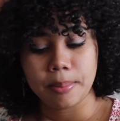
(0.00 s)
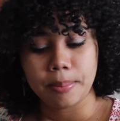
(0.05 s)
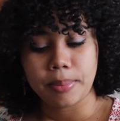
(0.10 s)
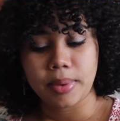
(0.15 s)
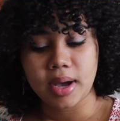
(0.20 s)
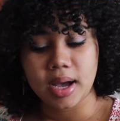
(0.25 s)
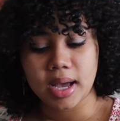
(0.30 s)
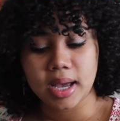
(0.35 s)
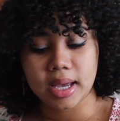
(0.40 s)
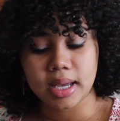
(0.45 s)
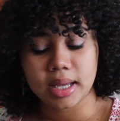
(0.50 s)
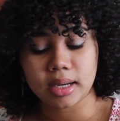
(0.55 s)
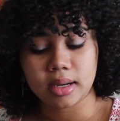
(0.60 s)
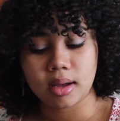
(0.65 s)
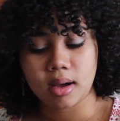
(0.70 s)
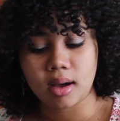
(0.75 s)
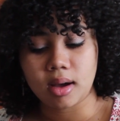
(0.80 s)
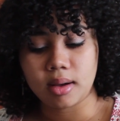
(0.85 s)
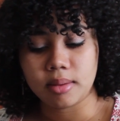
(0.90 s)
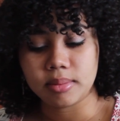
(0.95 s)
But
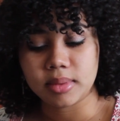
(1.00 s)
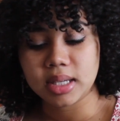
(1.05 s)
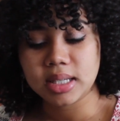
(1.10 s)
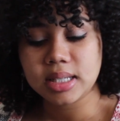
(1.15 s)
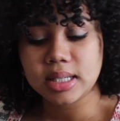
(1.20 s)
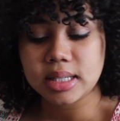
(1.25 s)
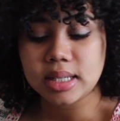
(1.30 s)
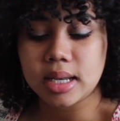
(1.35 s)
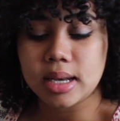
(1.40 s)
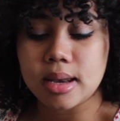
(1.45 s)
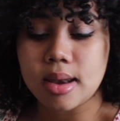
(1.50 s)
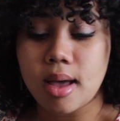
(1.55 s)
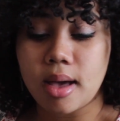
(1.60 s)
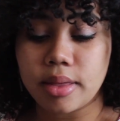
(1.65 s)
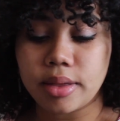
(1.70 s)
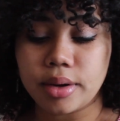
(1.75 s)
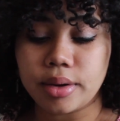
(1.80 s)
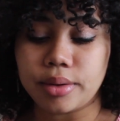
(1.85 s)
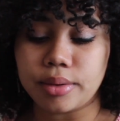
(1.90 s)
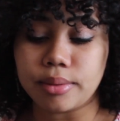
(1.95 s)
this is
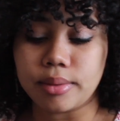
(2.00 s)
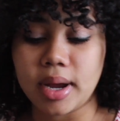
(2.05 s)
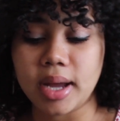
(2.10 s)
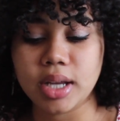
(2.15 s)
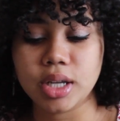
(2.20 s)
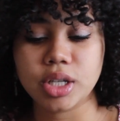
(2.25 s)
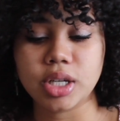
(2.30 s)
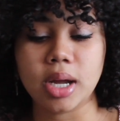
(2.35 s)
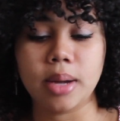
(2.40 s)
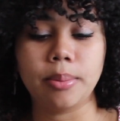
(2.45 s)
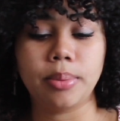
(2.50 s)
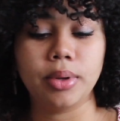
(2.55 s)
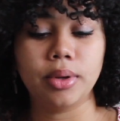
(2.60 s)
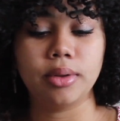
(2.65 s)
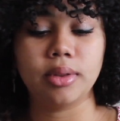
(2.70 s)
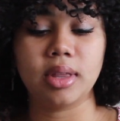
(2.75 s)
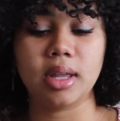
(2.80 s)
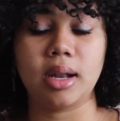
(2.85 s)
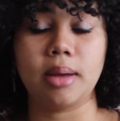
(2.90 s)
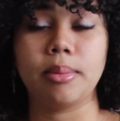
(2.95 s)
another great
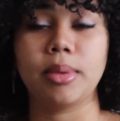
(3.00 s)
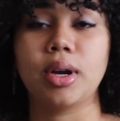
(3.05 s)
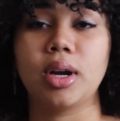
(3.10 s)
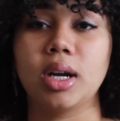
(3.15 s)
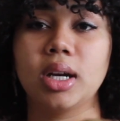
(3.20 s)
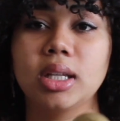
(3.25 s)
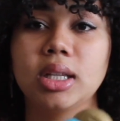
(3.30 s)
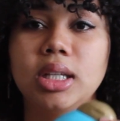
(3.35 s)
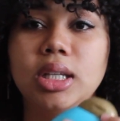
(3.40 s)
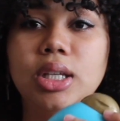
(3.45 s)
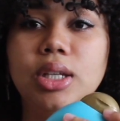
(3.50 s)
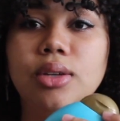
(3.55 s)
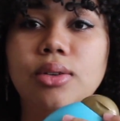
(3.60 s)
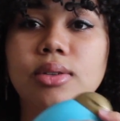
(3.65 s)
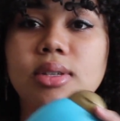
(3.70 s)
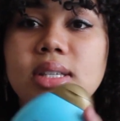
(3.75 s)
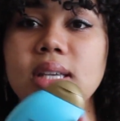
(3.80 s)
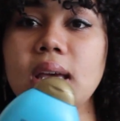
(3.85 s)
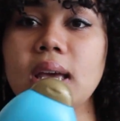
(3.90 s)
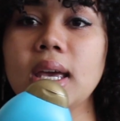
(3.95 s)
shampoo that I'm currently
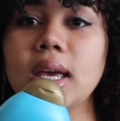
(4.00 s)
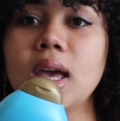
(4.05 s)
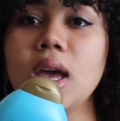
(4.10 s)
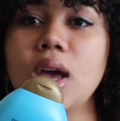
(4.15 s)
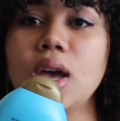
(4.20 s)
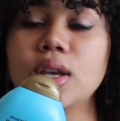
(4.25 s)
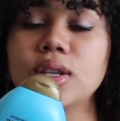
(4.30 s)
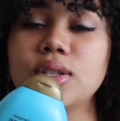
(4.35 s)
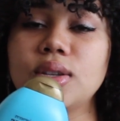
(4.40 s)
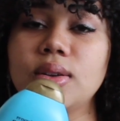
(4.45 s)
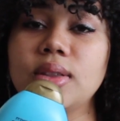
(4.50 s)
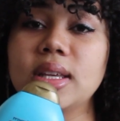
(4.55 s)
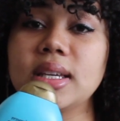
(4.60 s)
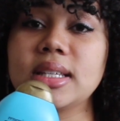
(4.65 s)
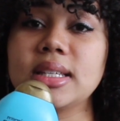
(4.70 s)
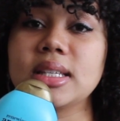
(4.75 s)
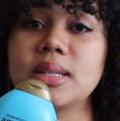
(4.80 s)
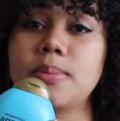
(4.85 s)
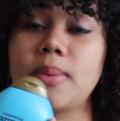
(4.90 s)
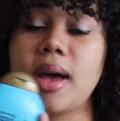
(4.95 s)
using. So
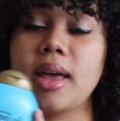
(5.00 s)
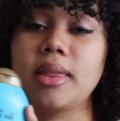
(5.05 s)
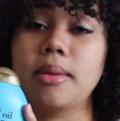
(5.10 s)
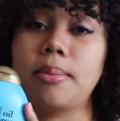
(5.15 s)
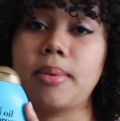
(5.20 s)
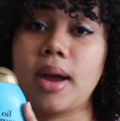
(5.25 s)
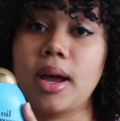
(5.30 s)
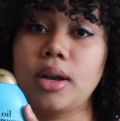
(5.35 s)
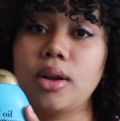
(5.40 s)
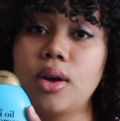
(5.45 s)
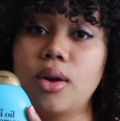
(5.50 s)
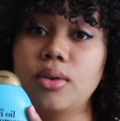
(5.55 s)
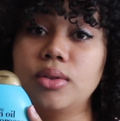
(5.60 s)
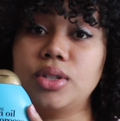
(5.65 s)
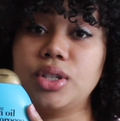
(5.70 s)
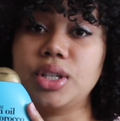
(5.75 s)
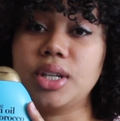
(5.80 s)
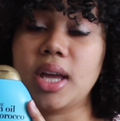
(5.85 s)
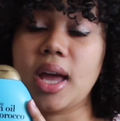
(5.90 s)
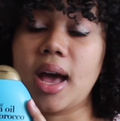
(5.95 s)
this is by the brand
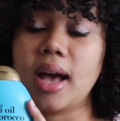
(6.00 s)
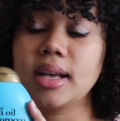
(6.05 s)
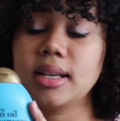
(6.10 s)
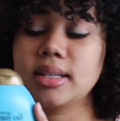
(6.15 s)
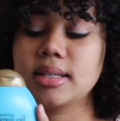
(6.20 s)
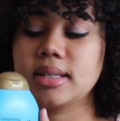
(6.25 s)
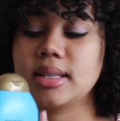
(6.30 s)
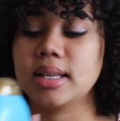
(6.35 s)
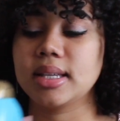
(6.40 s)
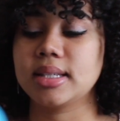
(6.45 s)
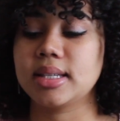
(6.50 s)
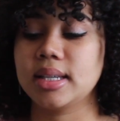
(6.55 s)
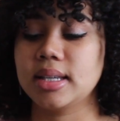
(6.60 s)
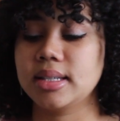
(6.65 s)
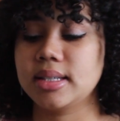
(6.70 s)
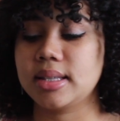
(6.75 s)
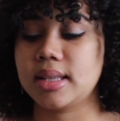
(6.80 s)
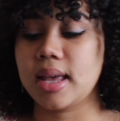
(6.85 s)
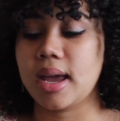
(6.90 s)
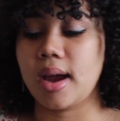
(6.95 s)
OGX. This
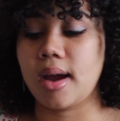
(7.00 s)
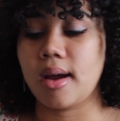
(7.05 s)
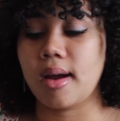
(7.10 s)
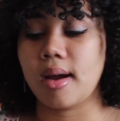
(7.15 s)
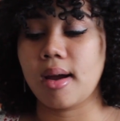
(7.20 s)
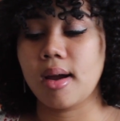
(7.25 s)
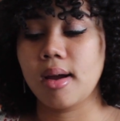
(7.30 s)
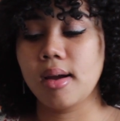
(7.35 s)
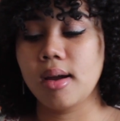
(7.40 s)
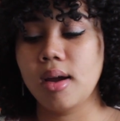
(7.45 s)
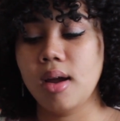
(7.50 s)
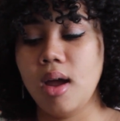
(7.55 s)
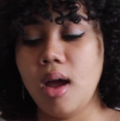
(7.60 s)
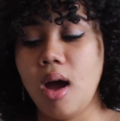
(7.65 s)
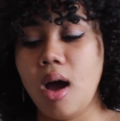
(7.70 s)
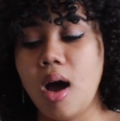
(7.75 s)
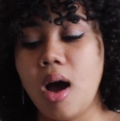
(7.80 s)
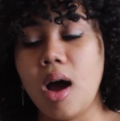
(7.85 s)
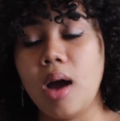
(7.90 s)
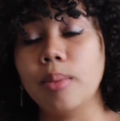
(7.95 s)
is their
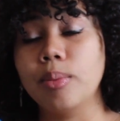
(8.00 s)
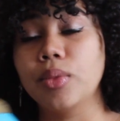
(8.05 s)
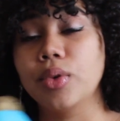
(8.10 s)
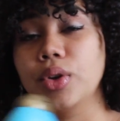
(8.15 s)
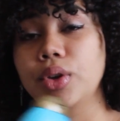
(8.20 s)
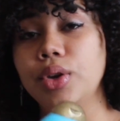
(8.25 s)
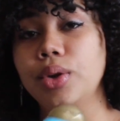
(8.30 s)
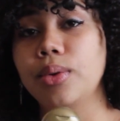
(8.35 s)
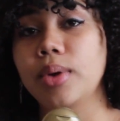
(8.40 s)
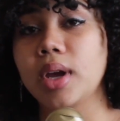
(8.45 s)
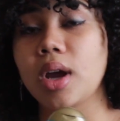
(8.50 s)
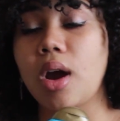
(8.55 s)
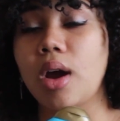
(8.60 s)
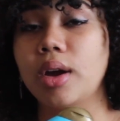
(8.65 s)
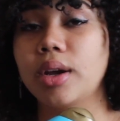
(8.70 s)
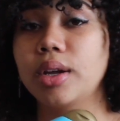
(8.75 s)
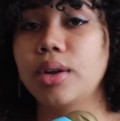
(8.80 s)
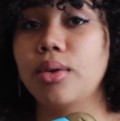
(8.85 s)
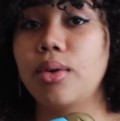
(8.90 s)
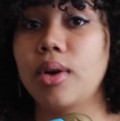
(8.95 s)
Renewing
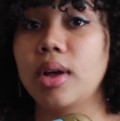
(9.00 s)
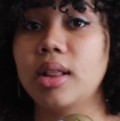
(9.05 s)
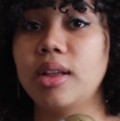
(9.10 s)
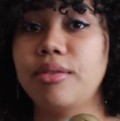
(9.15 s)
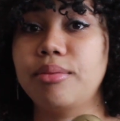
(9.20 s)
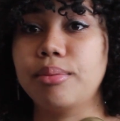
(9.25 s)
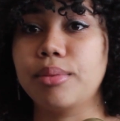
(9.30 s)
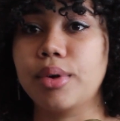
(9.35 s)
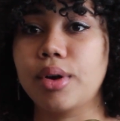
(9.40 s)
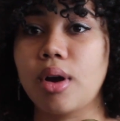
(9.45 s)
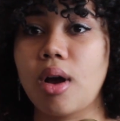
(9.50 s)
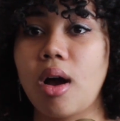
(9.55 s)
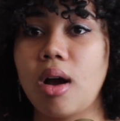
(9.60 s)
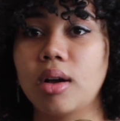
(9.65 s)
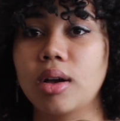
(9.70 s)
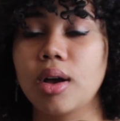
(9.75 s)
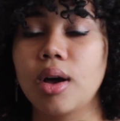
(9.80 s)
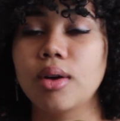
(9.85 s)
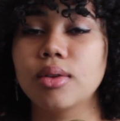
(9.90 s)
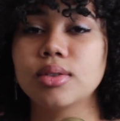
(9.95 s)
Argan Oil of
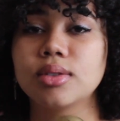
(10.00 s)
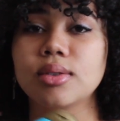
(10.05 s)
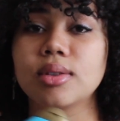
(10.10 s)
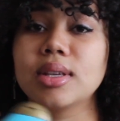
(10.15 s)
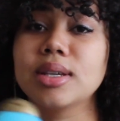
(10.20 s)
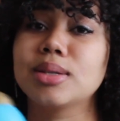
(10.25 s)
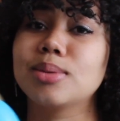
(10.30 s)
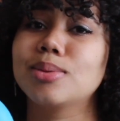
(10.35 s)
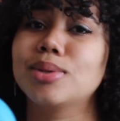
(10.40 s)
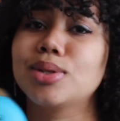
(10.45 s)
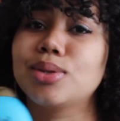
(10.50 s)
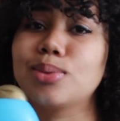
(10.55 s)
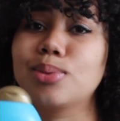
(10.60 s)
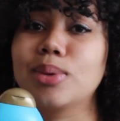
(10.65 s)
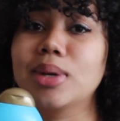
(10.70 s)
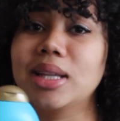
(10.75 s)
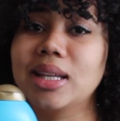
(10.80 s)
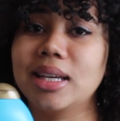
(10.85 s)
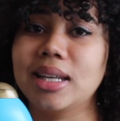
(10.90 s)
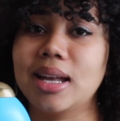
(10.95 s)
Morocco. So this one's
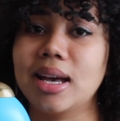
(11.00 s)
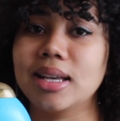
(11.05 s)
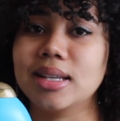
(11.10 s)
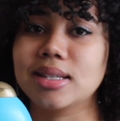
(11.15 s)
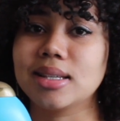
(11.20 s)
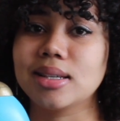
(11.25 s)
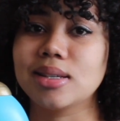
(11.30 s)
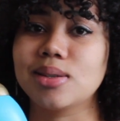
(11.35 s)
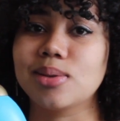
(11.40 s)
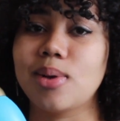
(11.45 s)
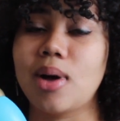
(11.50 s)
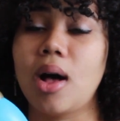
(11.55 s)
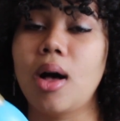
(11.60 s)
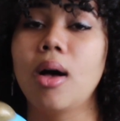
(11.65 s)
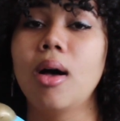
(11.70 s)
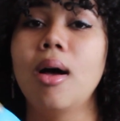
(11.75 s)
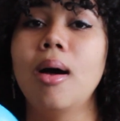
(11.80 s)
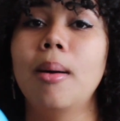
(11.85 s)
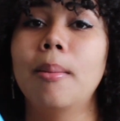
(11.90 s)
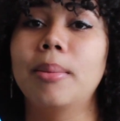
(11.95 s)
really nice as well.